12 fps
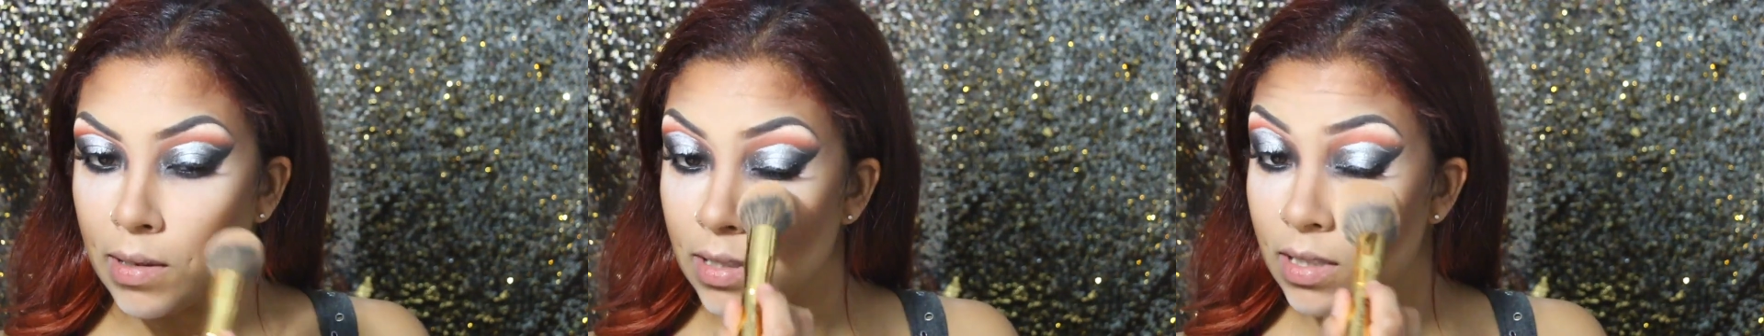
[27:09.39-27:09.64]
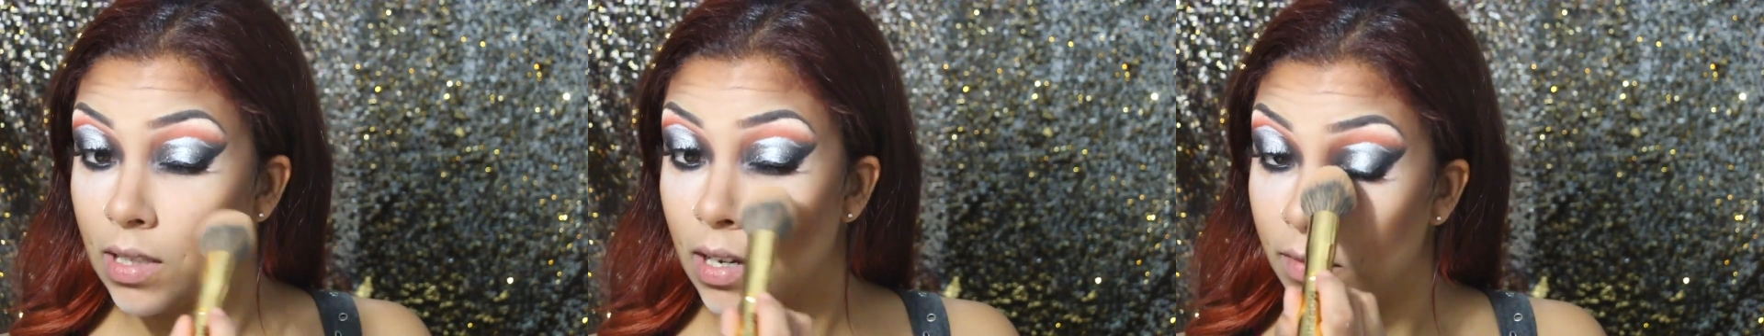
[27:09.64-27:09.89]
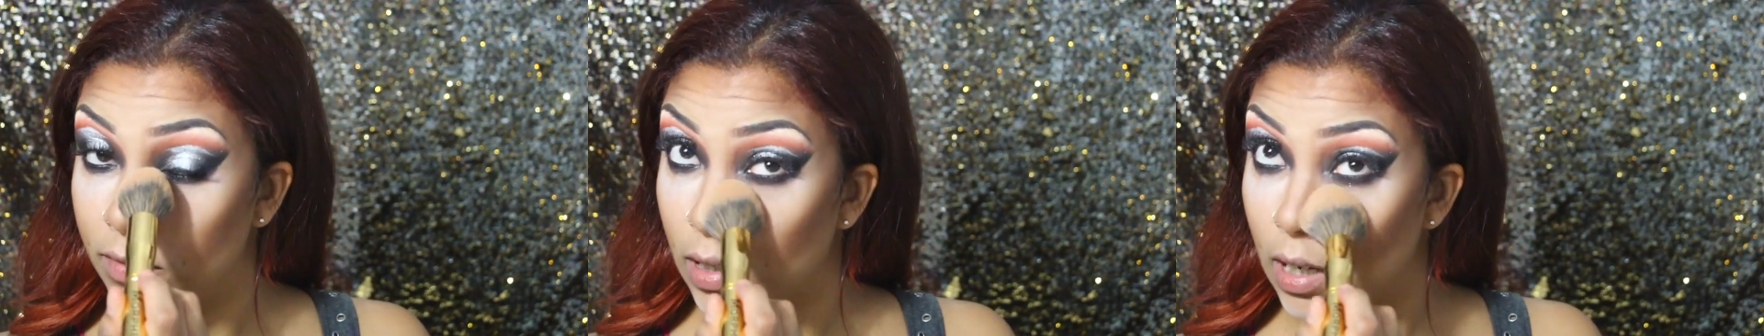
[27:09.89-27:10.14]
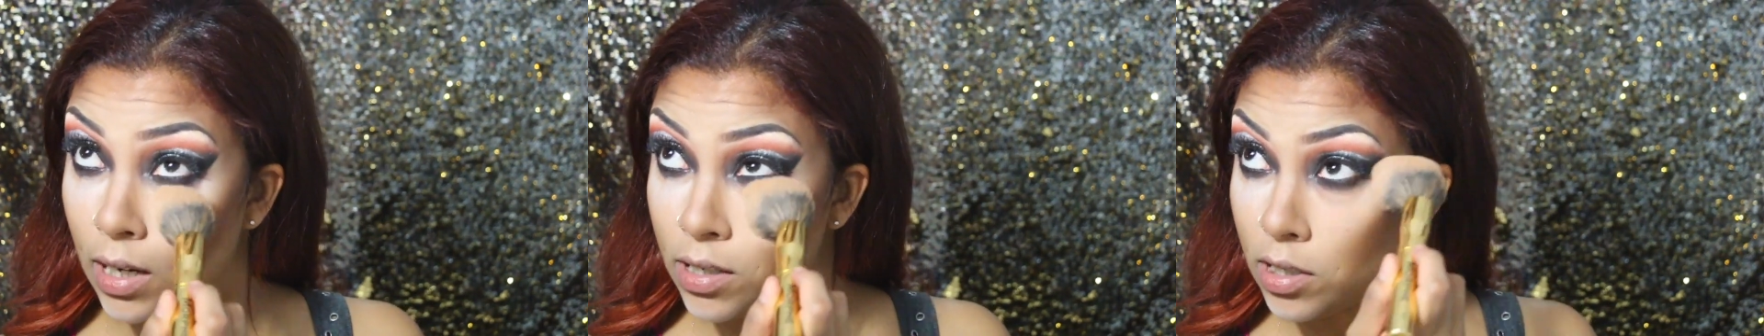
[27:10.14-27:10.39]
stuff
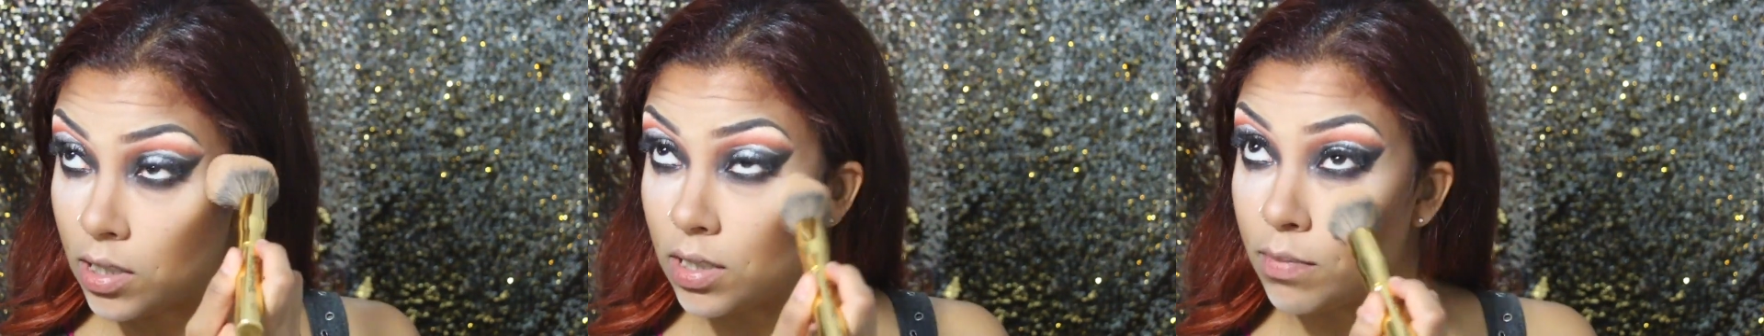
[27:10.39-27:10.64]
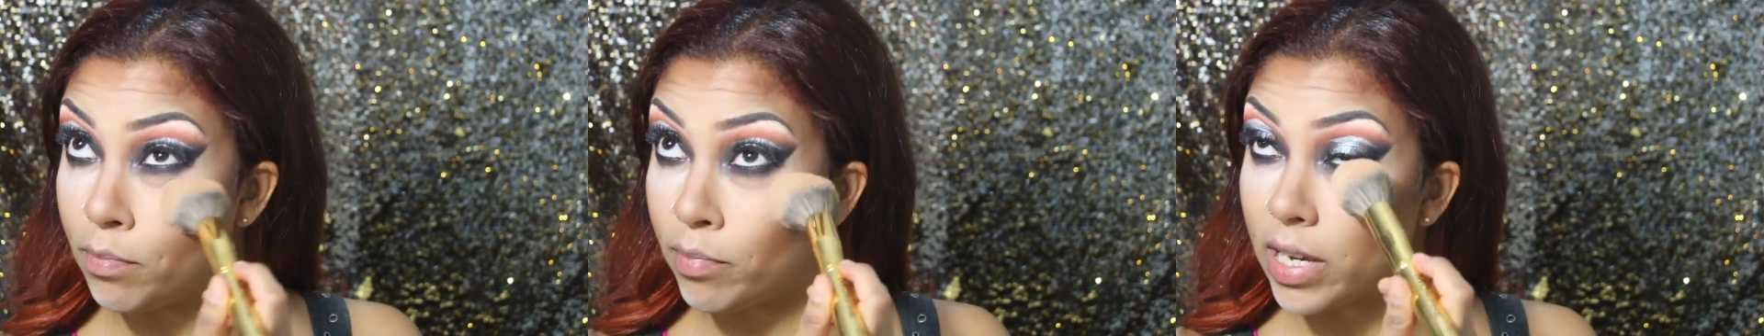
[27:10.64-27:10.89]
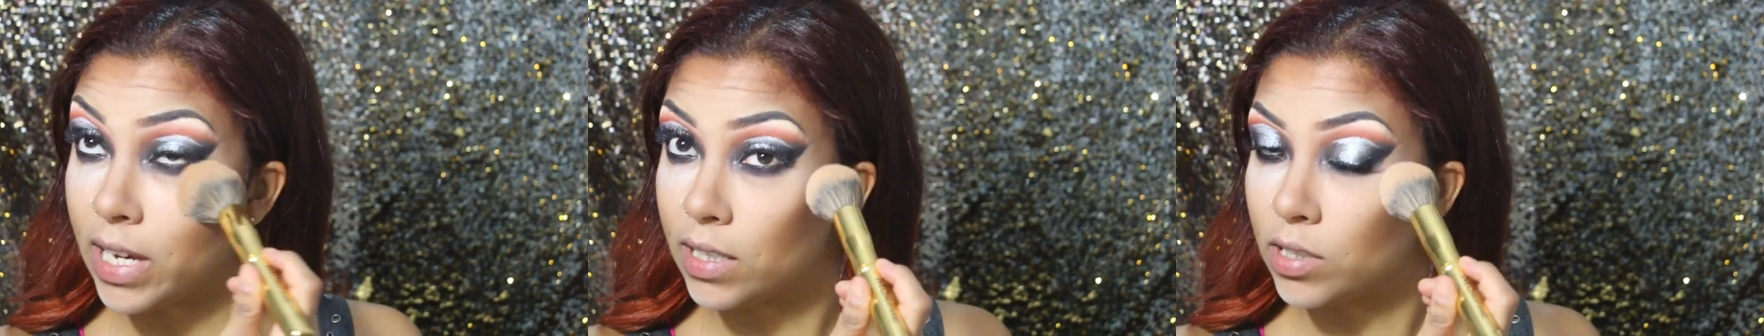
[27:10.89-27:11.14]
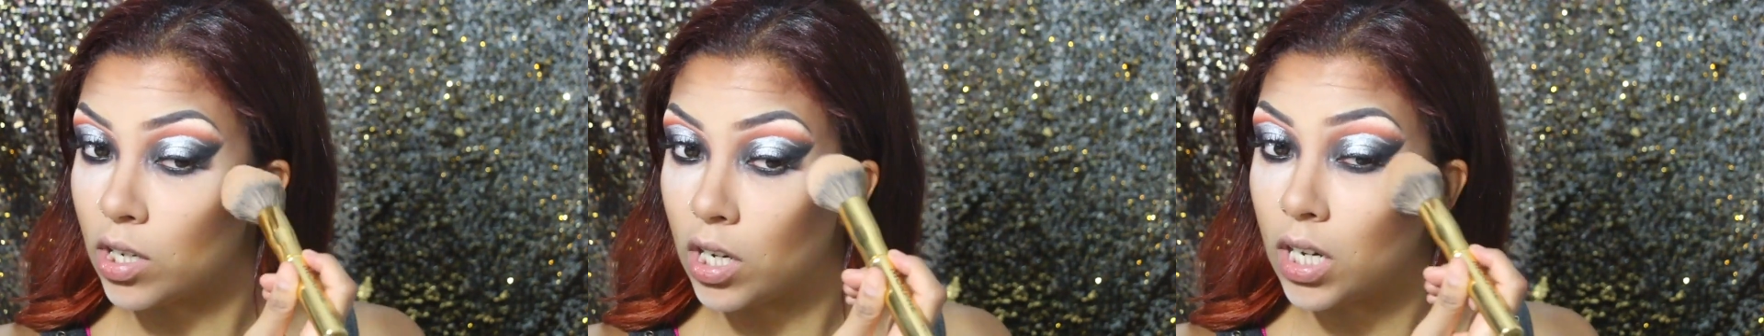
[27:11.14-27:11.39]
that I just
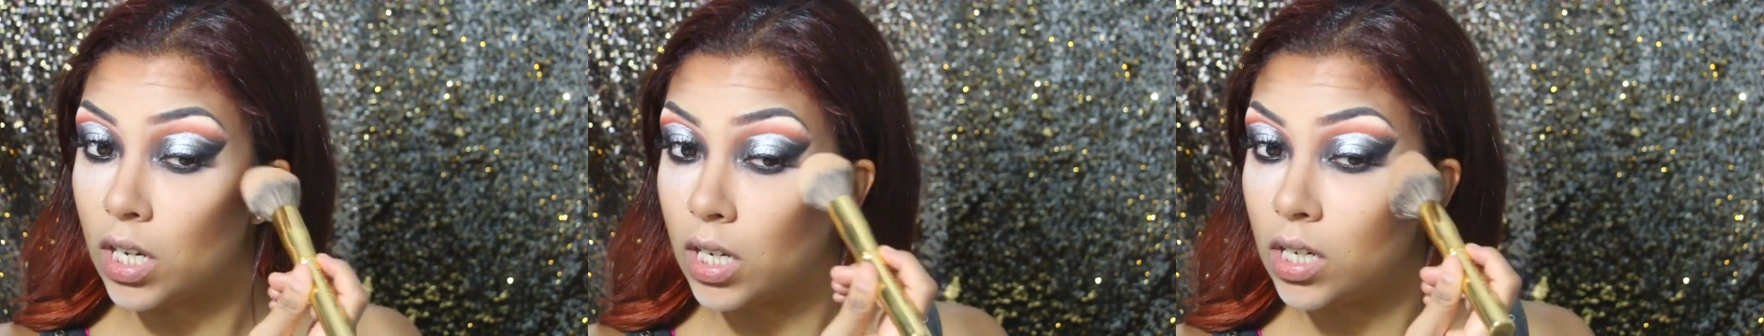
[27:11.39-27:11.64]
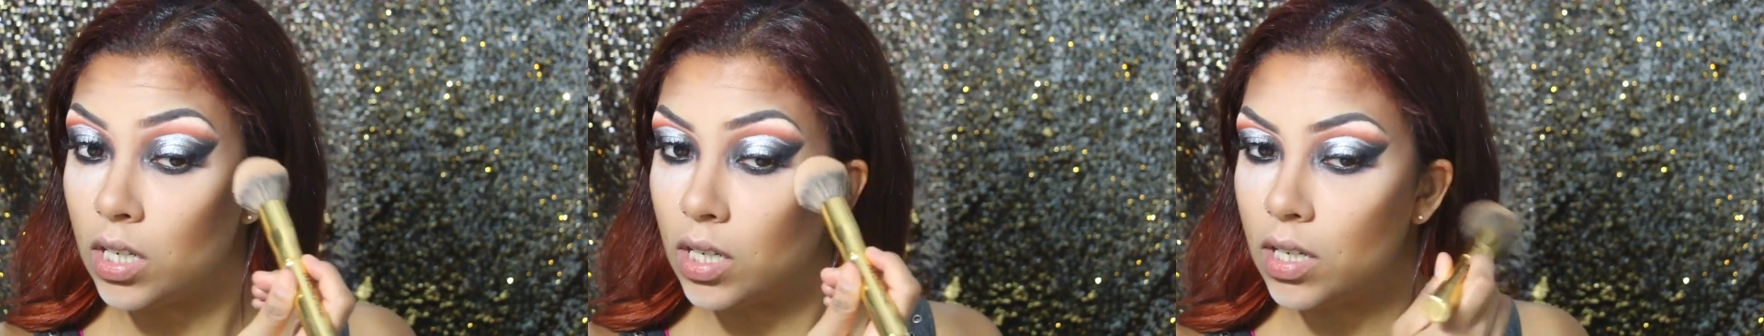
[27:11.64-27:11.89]
baked on.